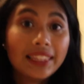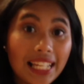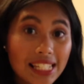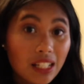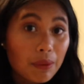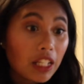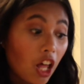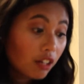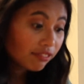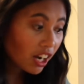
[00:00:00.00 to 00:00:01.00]
That's gonna be a
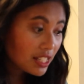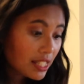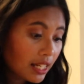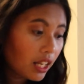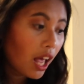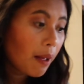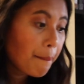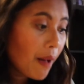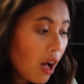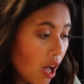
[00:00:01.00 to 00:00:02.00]
lot of frosting.
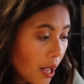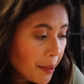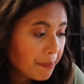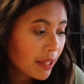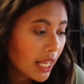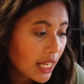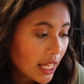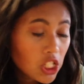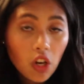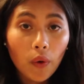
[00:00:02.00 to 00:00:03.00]

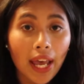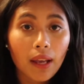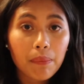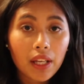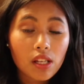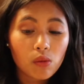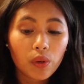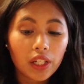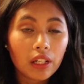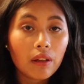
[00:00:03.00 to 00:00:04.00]
It's okay because
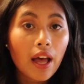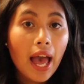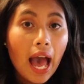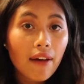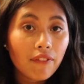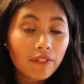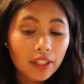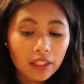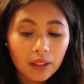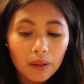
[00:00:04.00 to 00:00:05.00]
we're gonna have
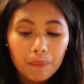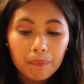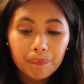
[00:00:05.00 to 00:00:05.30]
the